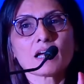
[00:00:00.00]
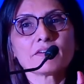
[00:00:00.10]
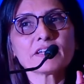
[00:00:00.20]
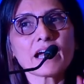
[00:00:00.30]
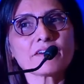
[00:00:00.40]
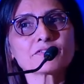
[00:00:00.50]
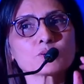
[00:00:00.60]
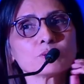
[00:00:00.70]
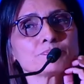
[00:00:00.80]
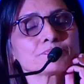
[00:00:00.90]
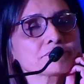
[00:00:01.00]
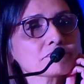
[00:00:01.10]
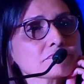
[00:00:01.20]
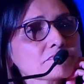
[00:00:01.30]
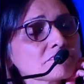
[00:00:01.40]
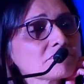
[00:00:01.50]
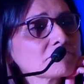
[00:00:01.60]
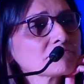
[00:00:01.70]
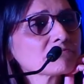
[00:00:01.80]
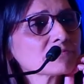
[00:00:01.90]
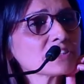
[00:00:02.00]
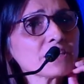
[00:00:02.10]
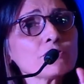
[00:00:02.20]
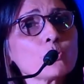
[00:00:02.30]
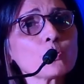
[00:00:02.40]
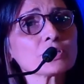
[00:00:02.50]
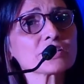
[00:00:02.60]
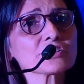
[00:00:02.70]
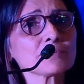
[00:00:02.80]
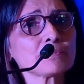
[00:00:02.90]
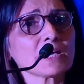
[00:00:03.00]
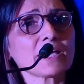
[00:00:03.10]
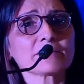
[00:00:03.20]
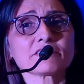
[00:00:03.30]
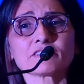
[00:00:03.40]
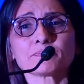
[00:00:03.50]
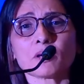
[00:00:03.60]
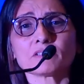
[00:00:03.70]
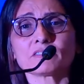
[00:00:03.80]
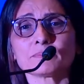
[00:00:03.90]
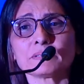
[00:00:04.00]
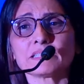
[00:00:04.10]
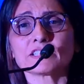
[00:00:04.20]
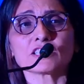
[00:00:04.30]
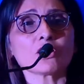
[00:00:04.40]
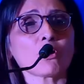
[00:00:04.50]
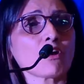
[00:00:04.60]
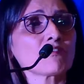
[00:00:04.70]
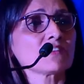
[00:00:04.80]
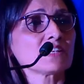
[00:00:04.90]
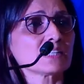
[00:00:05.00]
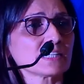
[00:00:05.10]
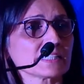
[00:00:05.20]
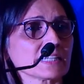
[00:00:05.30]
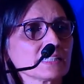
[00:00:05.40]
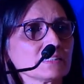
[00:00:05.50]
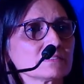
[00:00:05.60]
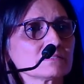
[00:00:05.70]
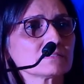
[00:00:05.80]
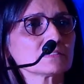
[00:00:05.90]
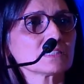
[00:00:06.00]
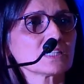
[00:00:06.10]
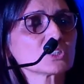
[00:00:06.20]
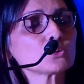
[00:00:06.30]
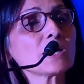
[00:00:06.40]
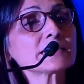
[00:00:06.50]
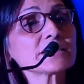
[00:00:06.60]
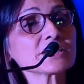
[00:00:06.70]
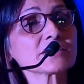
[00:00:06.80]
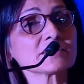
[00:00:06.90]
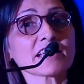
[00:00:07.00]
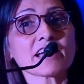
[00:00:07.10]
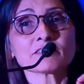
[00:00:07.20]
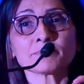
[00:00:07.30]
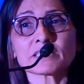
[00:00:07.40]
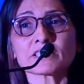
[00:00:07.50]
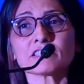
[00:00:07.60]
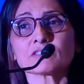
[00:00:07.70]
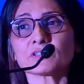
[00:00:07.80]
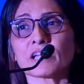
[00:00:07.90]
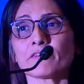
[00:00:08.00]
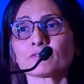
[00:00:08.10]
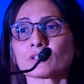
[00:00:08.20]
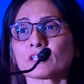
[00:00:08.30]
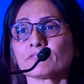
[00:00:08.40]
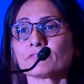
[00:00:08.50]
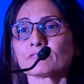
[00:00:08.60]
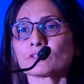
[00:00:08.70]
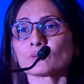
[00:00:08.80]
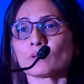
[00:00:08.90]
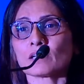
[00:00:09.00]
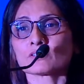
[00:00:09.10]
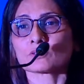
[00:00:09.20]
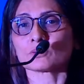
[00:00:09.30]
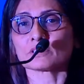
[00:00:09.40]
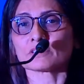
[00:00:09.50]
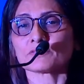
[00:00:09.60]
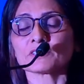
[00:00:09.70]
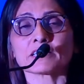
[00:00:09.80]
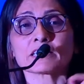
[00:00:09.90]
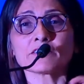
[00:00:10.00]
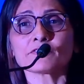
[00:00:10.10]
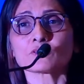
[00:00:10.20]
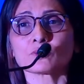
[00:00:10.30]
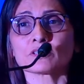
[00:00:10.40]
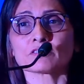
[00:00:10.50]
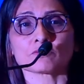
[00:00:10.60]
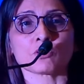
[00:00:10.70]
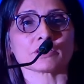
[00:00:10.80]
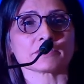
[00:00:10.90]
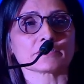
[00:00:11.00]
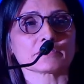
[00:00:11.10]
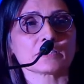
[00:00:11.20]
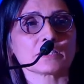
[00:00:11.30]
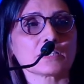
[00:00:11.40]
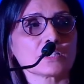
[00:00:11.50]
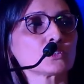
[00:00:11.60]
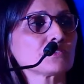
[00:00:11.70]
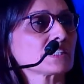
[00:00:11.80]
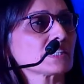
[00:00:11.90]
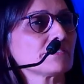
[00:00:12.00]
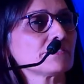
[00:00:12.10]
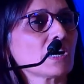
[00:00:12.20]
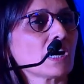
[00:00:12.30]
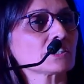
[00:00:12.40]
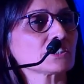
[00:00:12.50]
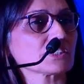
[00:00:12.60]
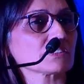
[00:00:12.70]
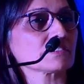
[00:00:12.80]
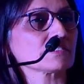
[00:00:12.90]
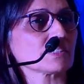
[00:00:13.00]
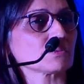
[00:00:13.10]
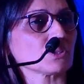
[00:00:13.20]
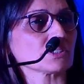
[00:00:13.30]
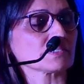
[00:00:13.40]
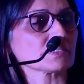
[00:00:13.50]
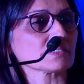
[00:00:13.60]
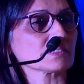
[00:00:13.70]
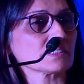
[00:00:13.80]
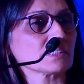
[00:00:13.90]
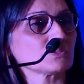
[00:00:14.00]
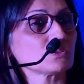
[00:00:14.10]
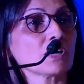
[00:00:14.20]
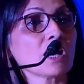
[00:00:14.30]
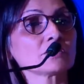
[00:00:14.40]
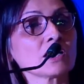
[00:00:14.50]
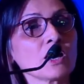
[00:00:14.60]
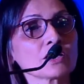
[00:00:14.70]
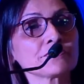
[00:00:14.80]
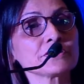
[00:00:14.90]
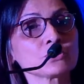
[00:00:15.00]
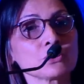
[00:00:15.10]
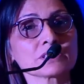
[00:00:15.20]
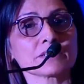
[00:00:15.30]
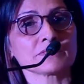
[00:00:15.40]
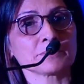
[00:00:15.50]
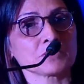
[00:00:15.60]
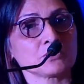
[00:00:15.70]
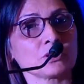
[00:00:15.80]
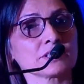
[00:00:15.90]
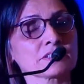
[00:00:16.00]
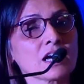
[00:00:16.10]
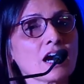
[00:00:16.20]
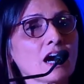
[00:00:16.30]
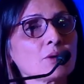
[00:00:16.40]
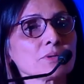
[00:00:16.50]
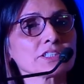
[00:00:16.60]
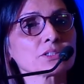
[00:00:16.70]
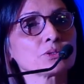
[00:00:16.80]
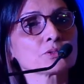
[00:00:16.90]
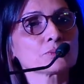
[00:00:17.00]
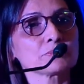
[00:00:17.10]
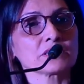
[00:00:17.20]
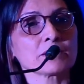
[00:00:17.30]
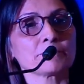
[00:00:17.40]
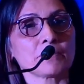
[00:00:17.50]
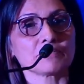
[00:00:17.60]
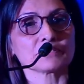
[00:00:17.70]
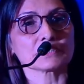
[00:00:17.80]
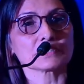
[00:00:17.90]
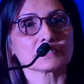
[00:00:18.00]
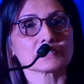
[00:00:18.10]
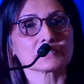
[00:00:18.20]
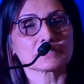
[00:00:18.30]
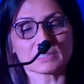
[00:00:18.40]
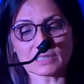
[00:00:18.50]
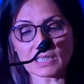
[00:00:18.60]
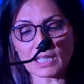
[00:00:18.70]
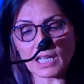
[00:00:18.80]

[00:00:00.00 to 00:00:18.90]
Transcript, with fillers: We have to give ownership and responsibility of learning to our teachers as much as we have to give to our students. We say, give students voice. Do we give our teachers that voice? Do, then how, if we don't give them the voice, how are they going to be empowered? Okay.